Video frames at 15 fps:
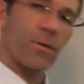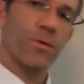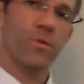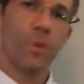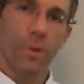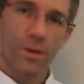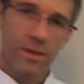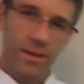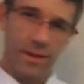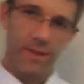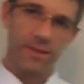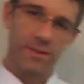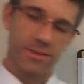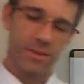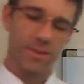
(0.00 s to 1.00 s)
For
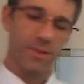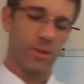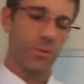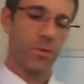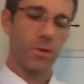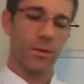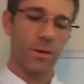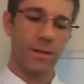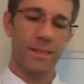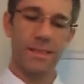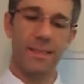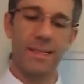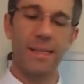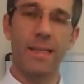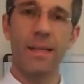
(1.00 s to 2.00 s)
this, you are going to
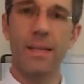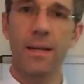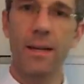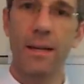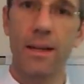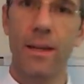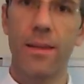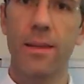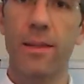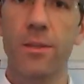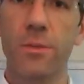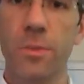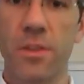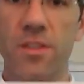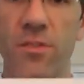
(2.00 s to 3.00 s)
need this
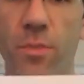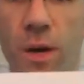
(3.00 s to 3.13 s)
piece of